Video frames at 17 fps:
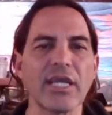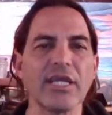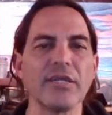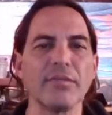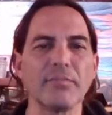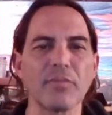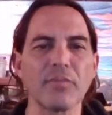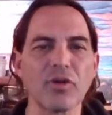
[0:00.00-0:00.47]
and
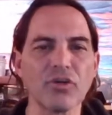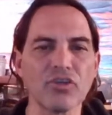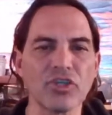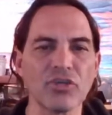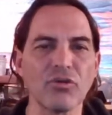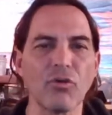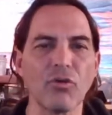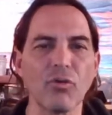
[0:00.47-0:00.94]

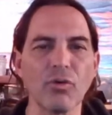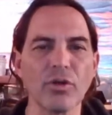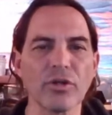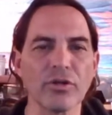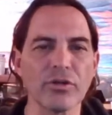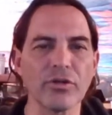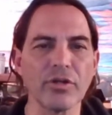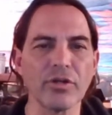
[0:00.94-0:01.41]
emergent
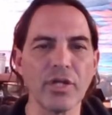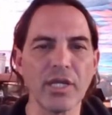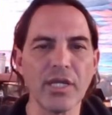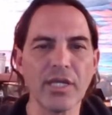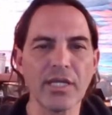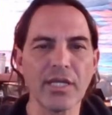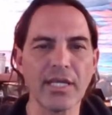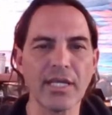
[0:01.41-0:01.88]
order
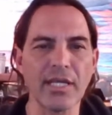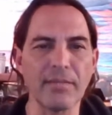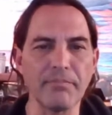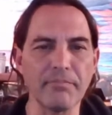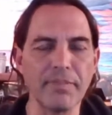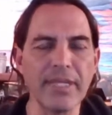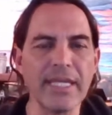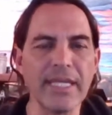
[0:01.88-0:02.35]
can
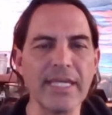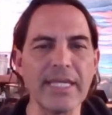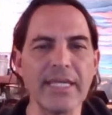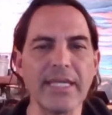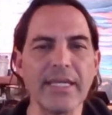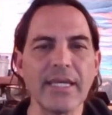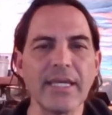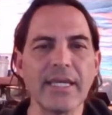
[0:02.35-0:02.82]
be